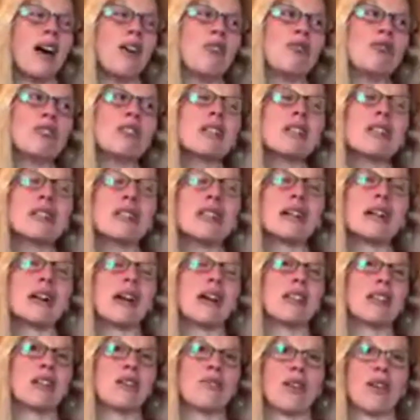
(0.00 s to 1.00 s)
really think I
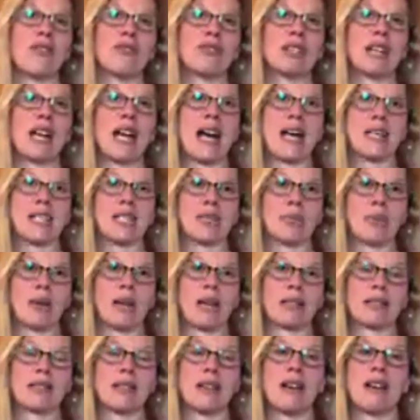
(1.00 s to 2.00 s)
love every
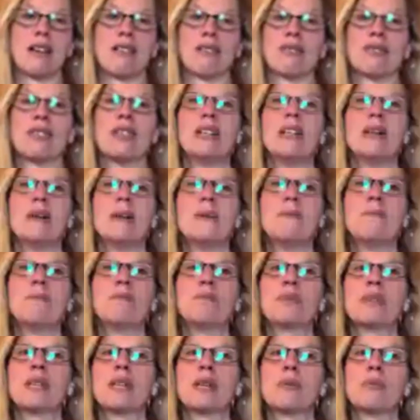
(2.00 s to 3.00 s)
aspect of
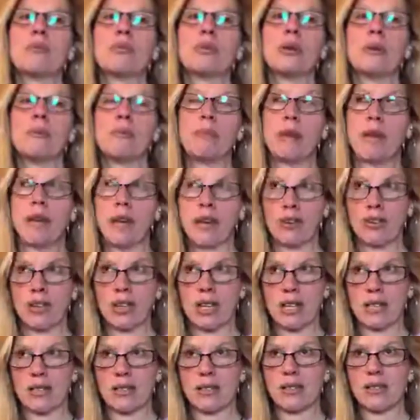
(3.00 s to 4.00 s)

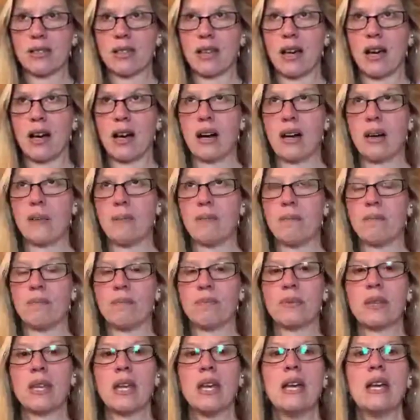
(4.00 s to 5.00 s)
preparedness.
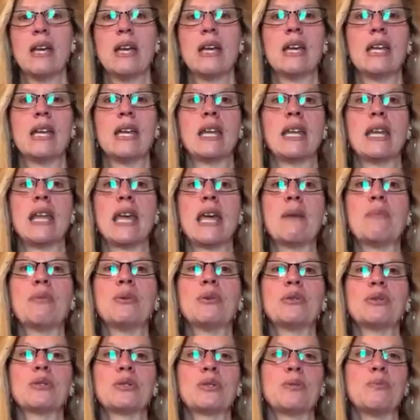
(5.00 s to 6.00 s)
It
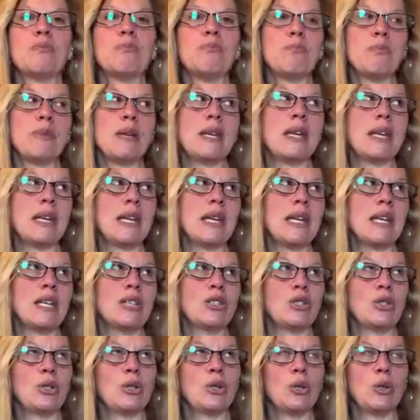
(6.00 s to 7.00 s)
enables me
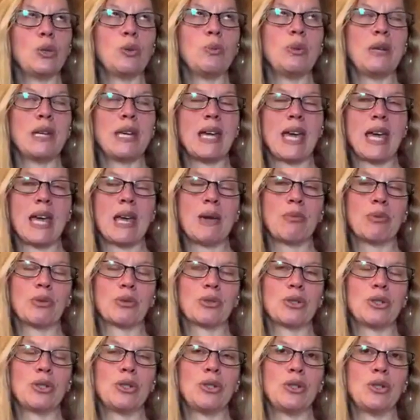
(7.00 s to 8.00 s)
to be able
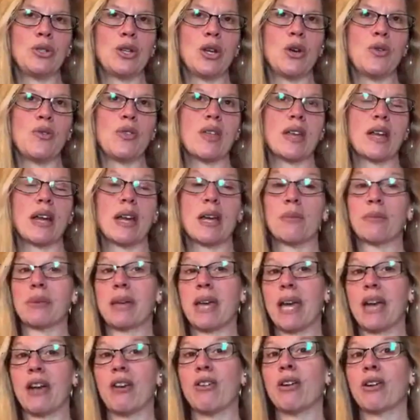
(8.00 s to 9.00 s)
to know that I am
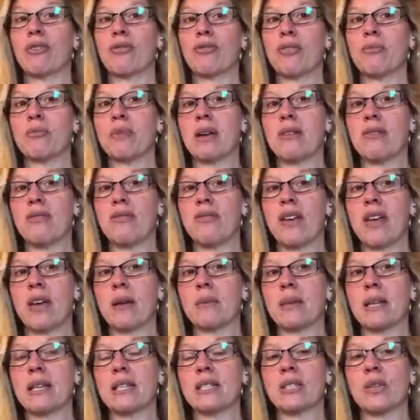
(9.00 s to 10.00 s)
caring for my
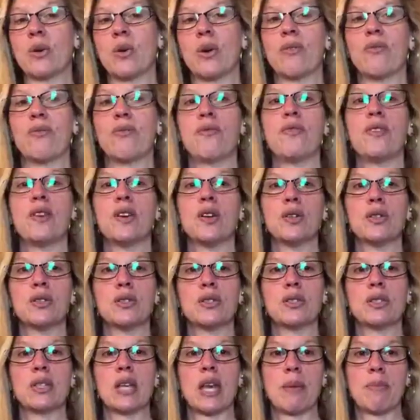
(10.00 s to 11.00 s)
family, so it
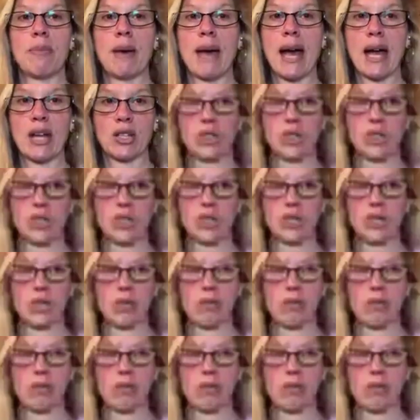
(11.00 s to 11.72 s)
fills a passion for